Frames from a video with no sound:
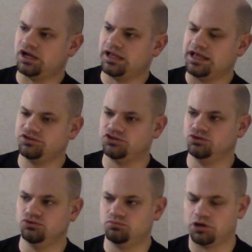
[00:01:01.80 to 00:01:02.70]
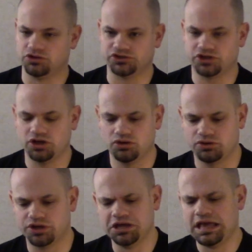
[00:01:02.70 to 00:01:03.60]
I had 2 bottles of
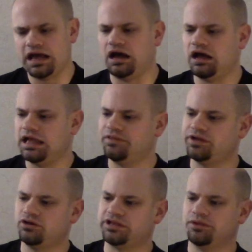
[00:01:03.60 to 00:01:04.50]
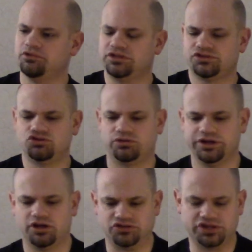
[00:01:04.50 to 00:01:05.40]
Coke, and that all came to less than
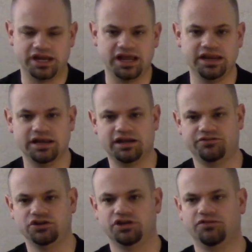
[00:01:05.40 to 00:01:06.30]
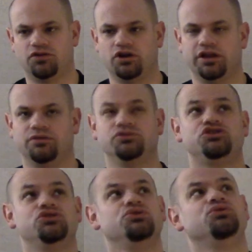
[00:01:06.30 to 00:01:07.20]
$20 Canadian after you convert it. It was
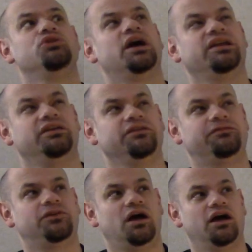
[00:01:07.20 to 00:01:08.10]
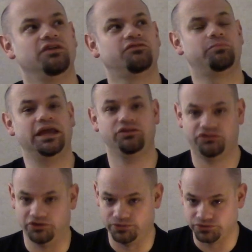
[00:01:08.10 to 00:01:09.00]
295
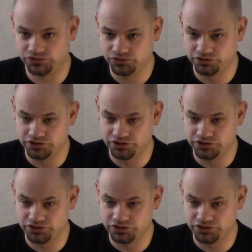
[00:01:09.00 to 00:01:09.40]
pesos,